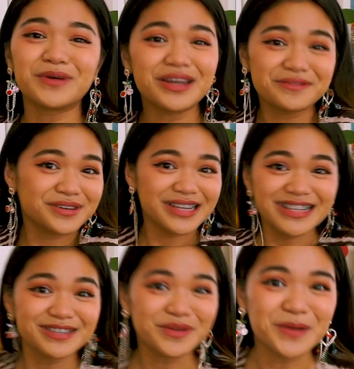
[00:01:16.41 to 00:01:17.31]
Whatever it
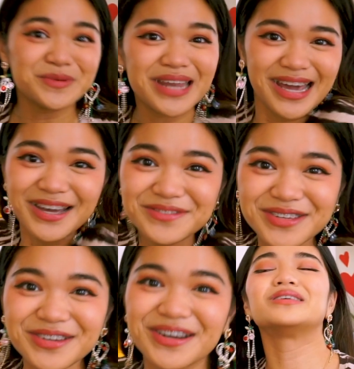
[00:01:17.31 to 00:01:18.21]
is, I'm happy to have
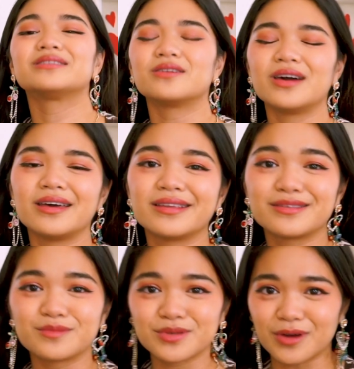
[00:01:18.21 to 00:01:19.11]
you. Please go ahead and
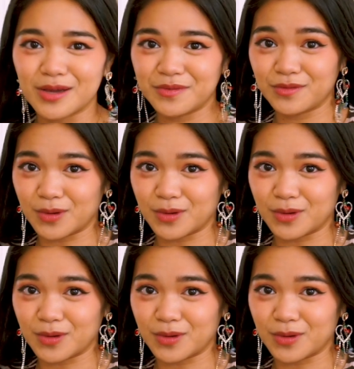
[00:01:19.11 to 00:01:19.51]
subscribe if you